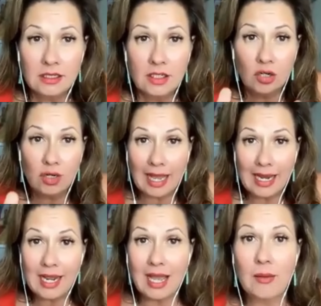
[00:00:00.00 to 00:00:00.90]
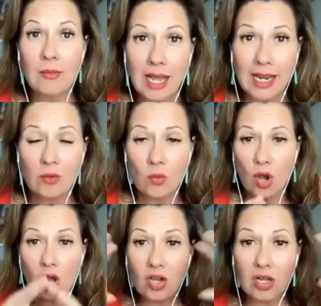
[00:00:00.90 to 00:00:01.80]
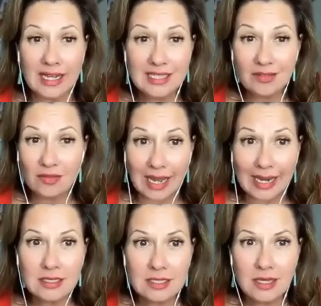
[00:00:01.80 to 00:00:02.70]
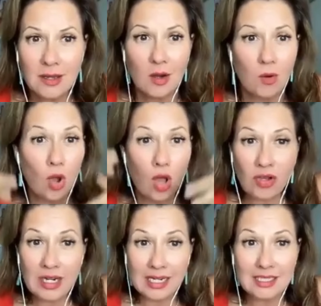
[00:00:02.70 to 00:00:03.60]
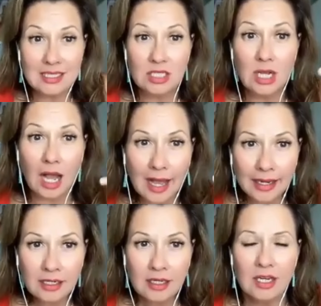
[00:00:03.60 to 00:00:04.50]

You're light, I'm light. We're all collective lights. We're all connected to God.